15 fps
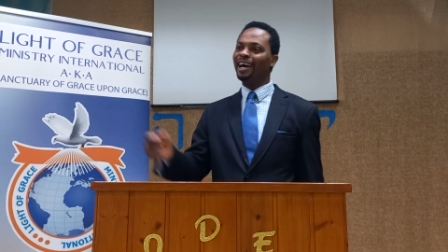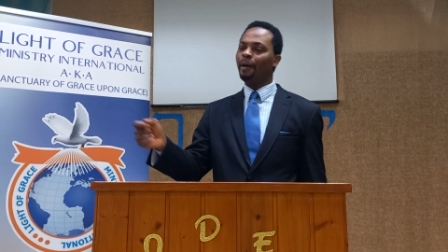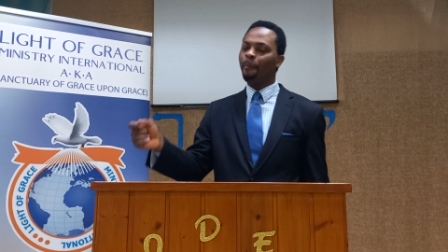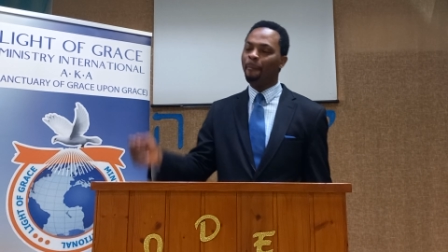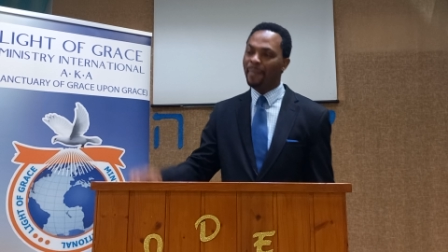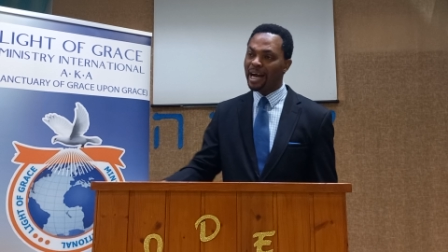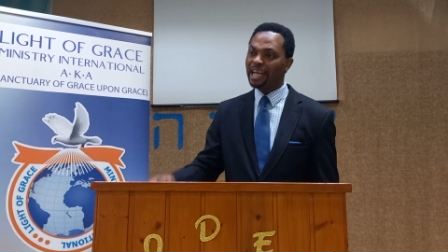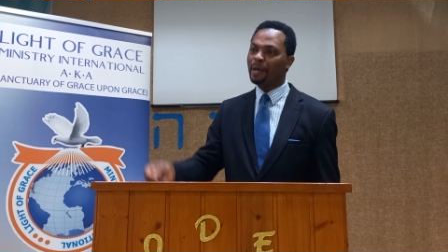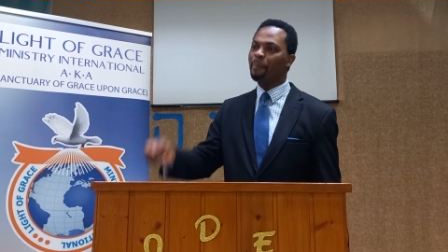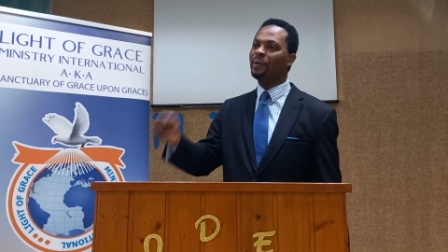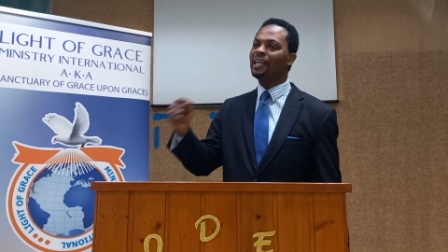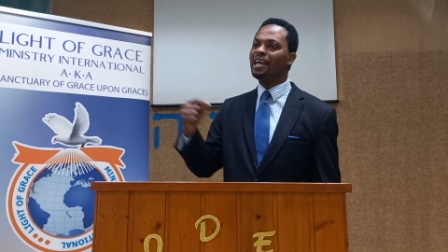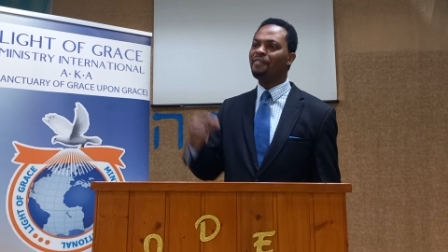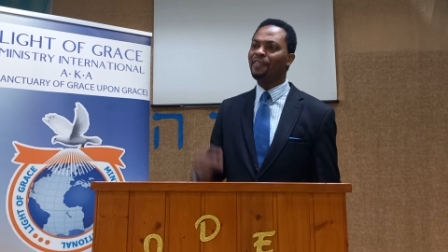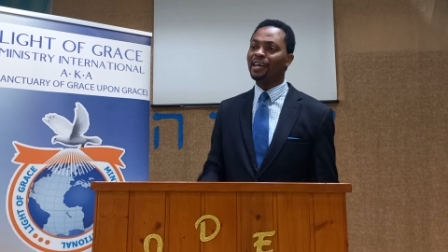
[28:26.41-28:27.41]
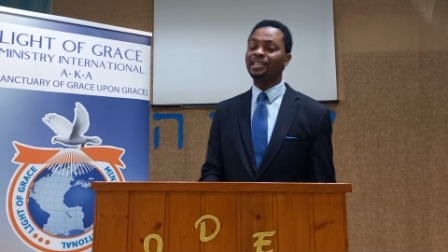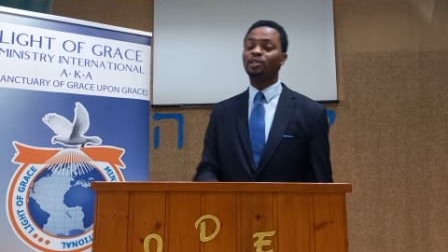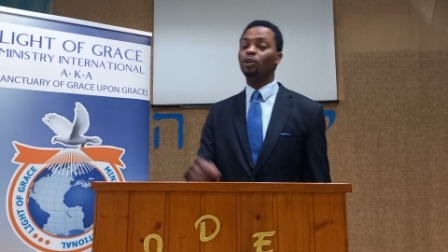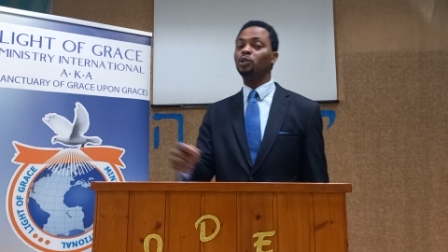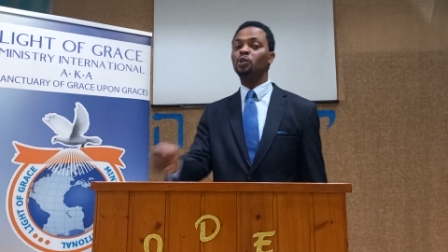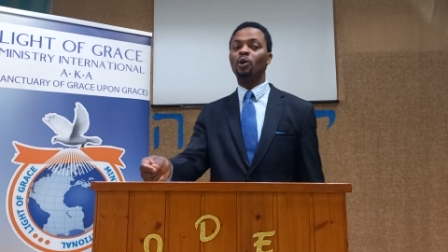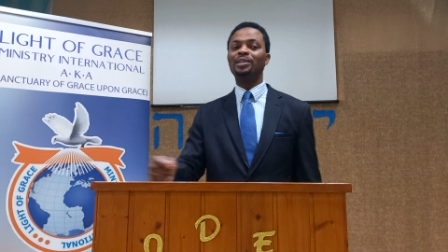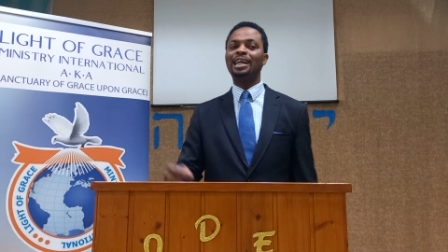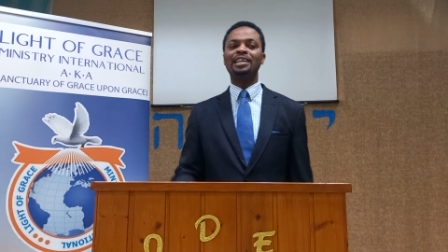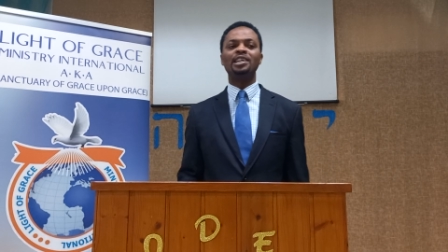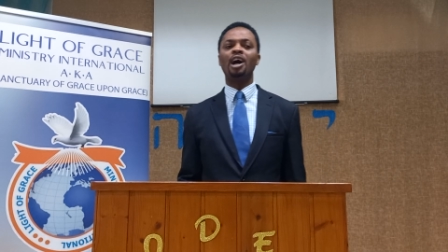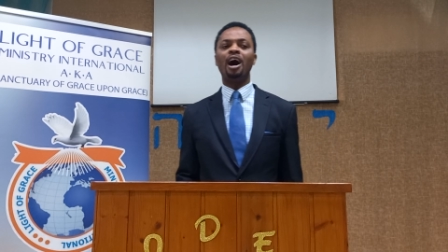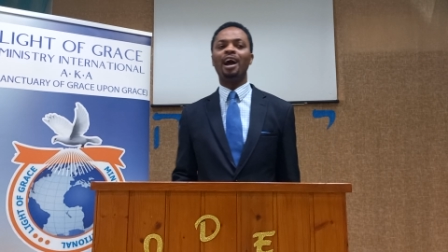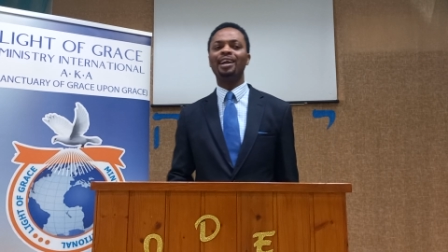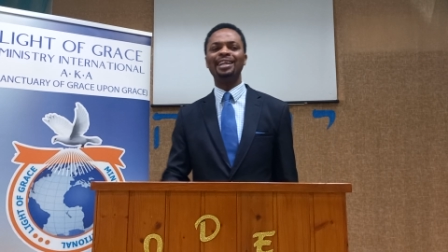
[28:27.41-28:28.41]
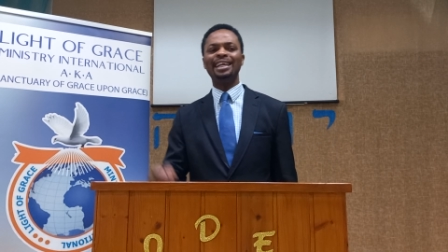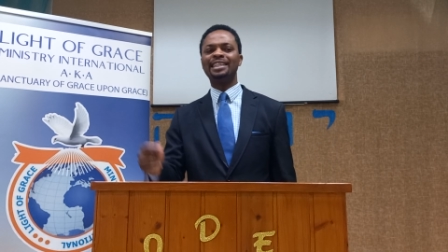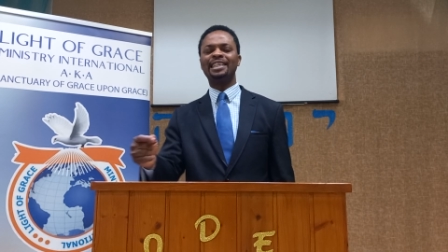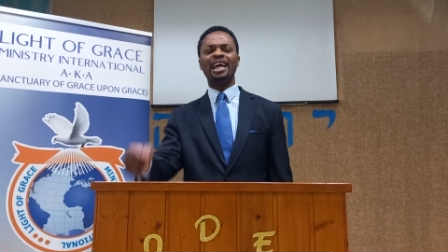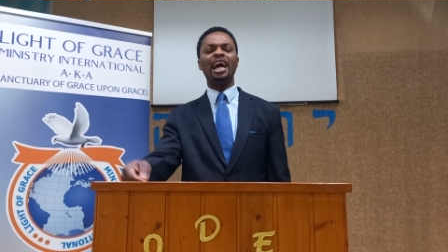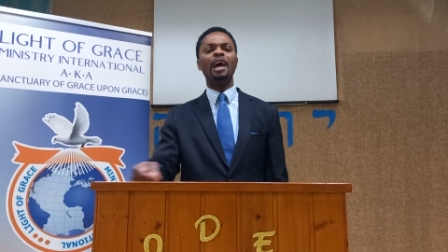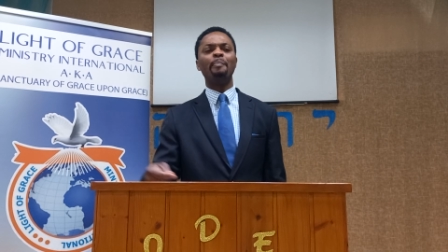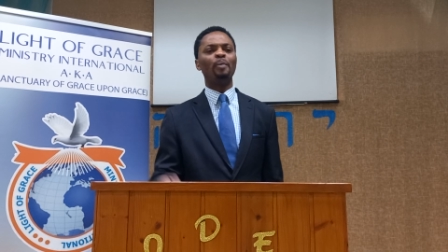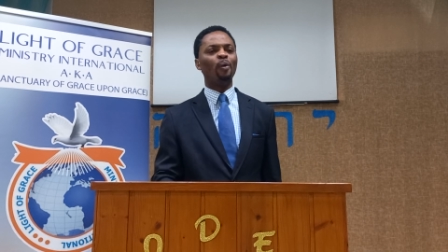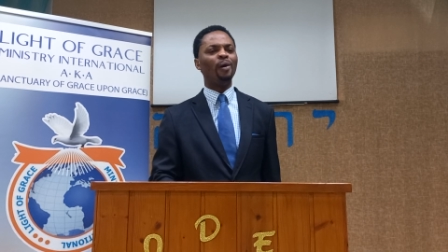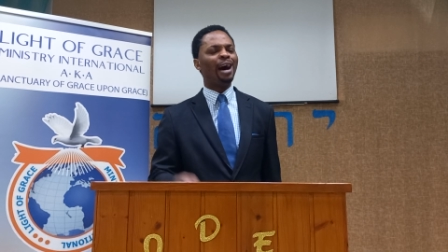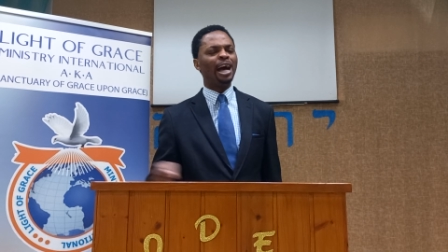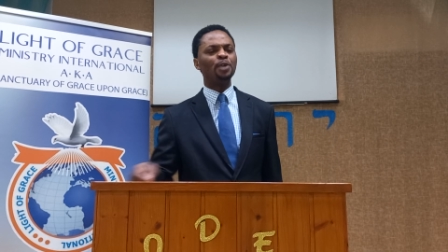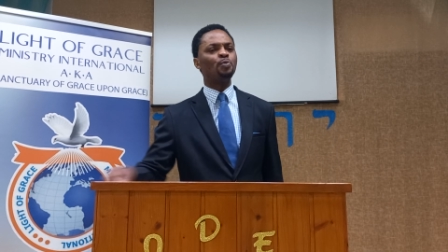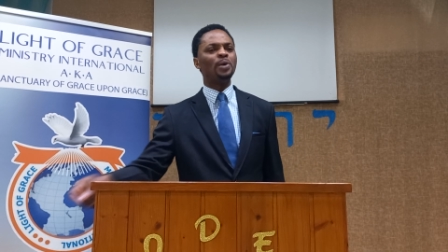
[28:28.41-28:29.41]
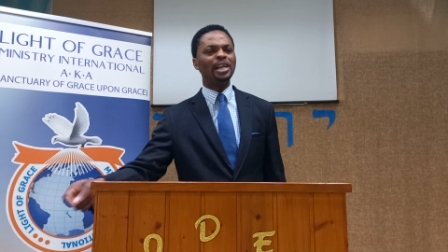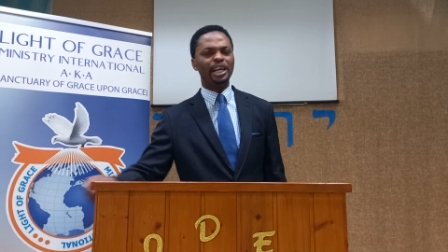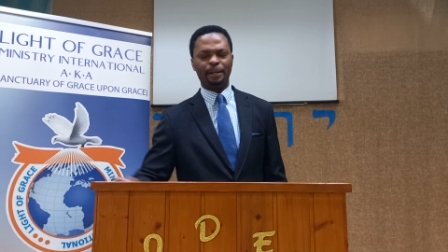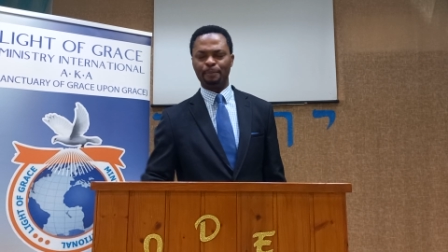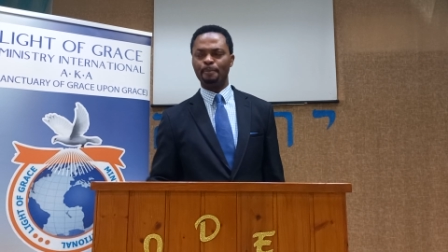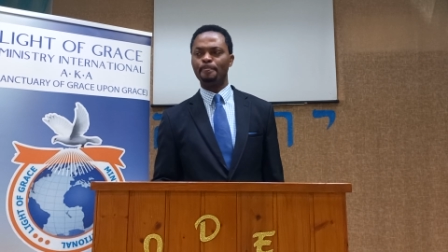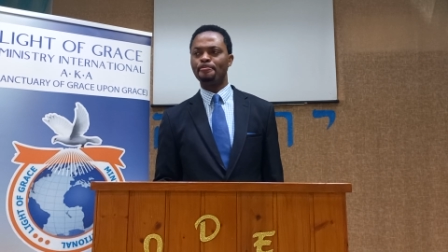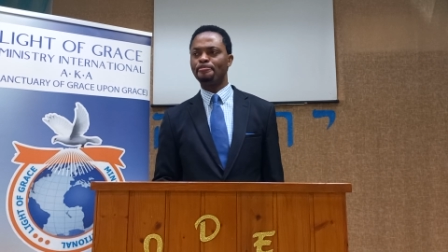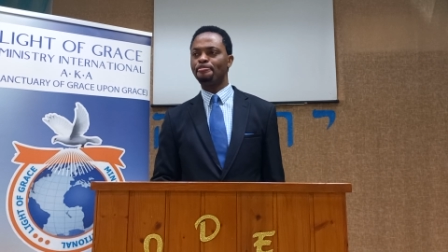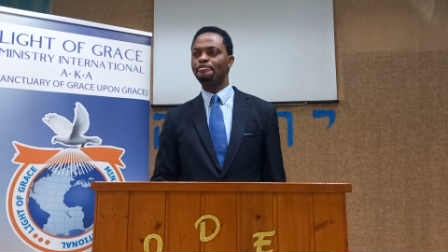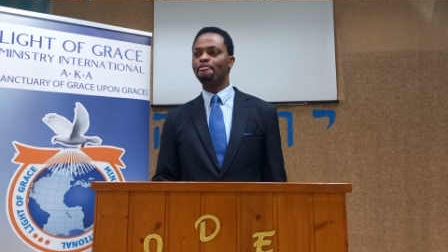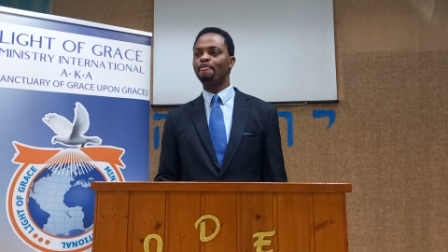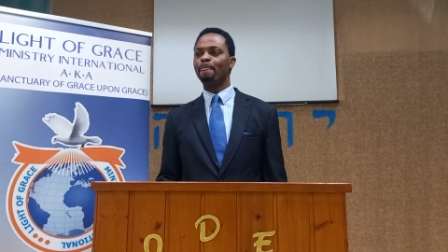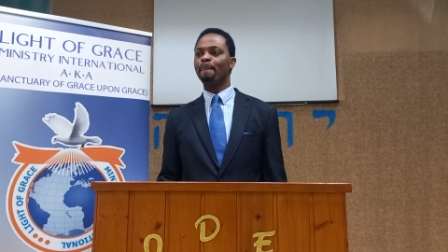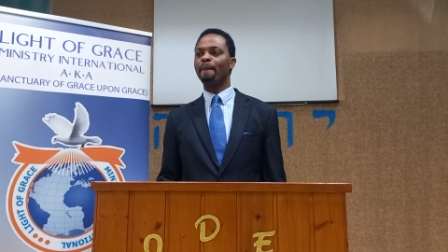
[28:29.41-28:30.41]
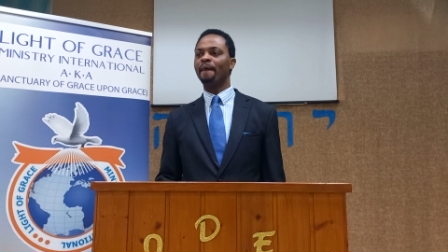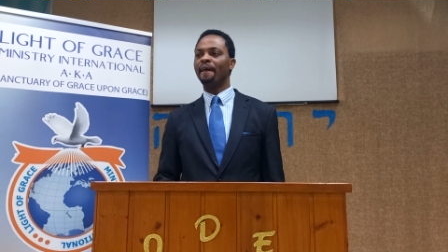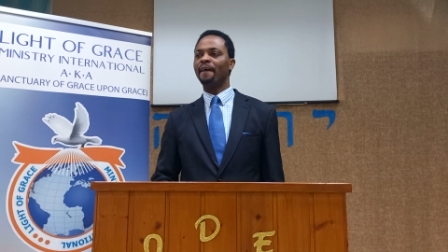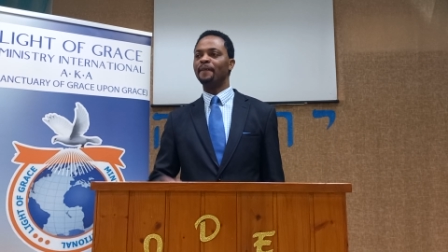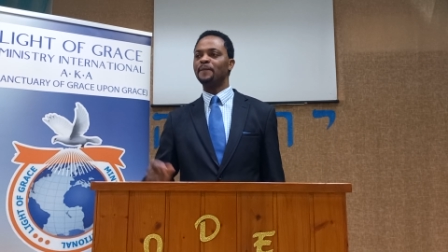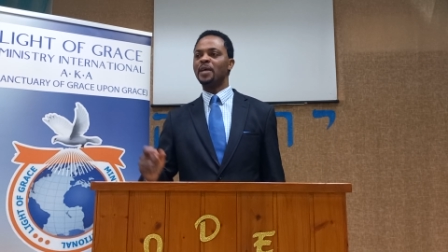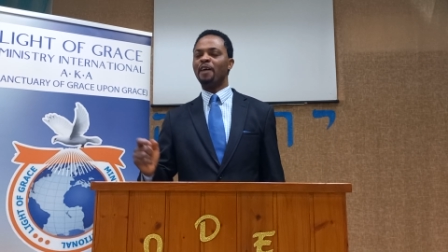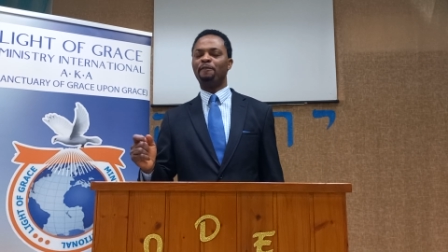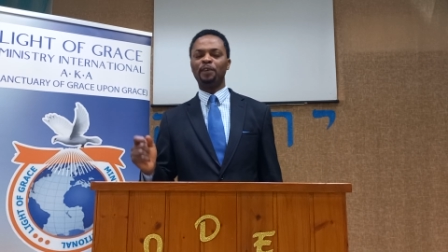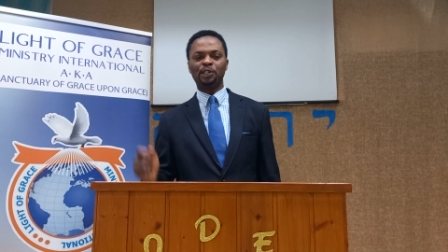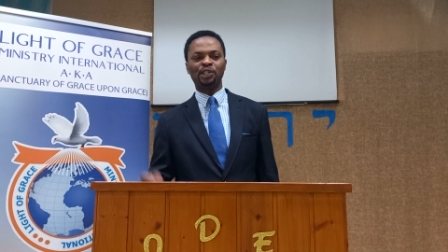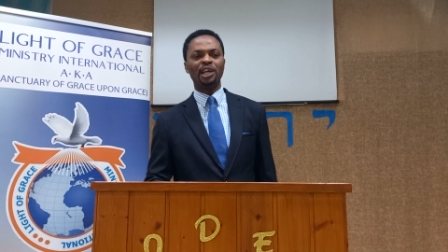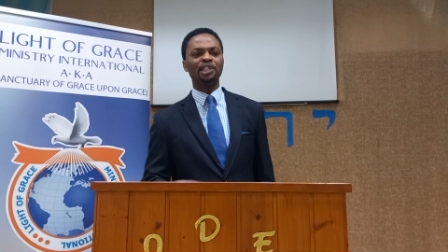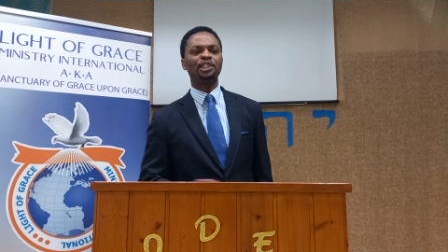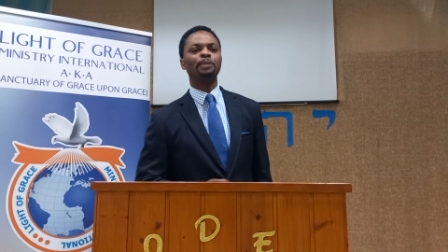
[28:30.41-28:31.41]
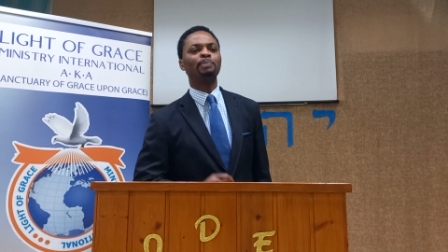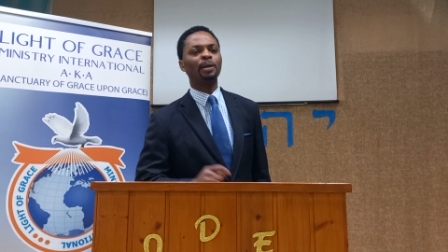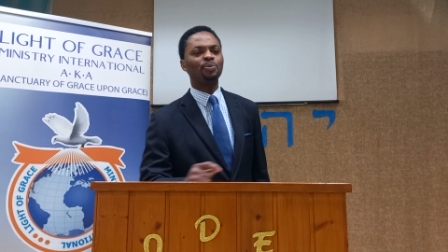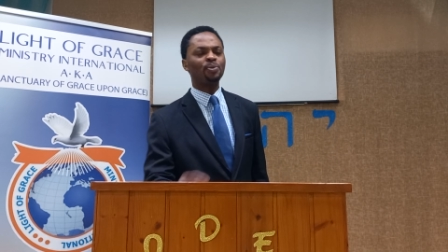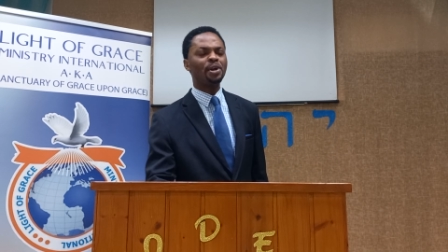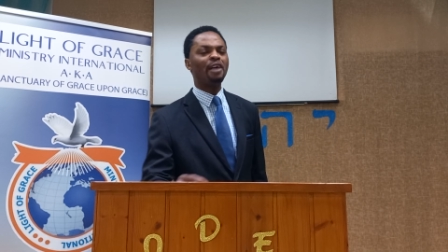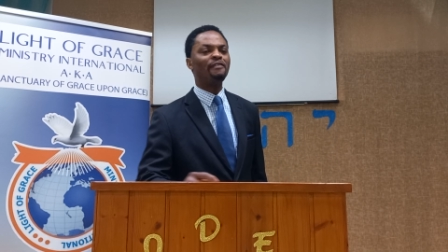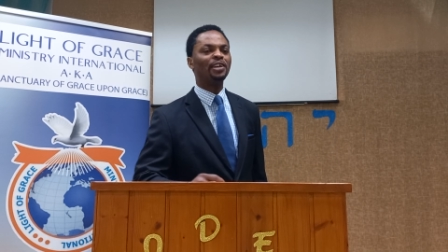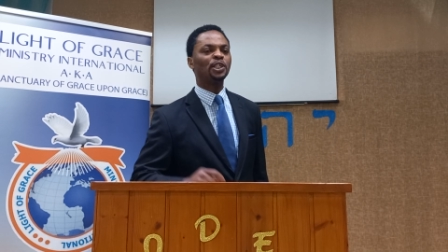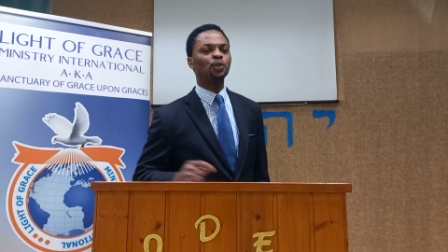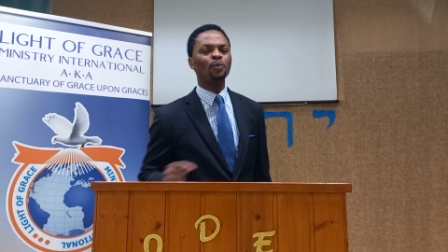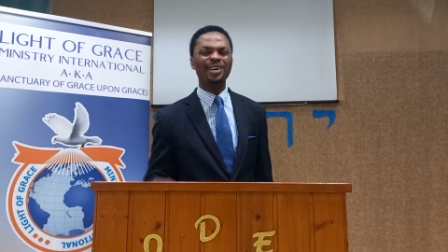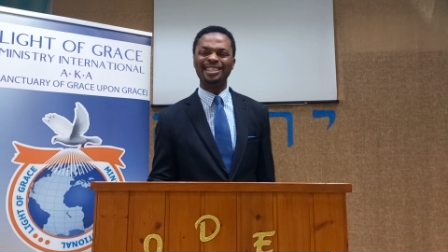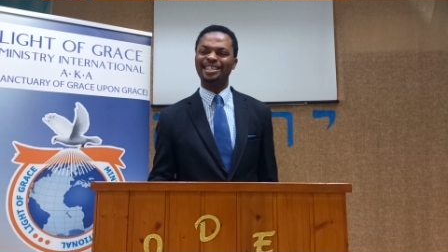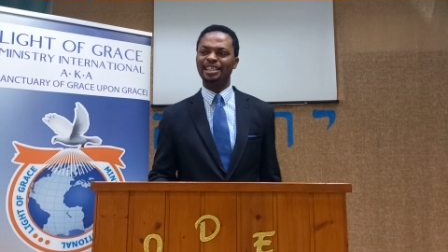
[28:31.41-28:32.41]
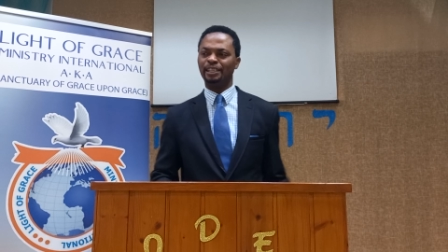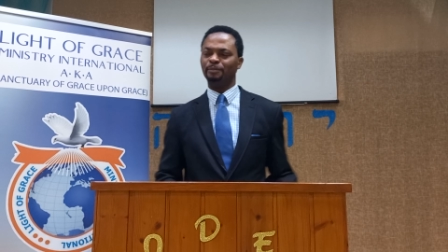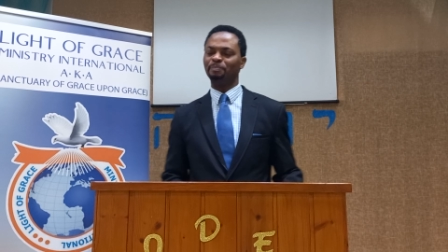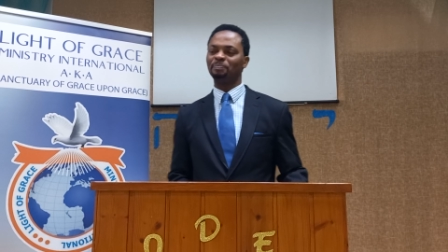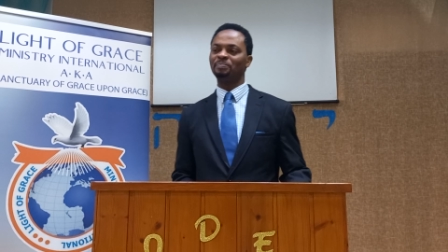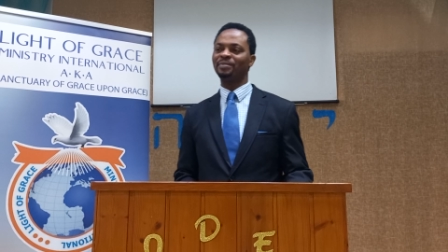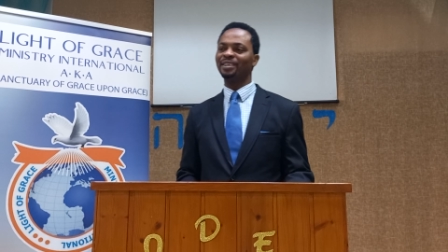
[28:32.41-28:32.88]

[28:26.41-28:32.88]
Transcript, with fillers: Many believers don't know that God is able and willing. Ephesians chapter 3 and verse 20.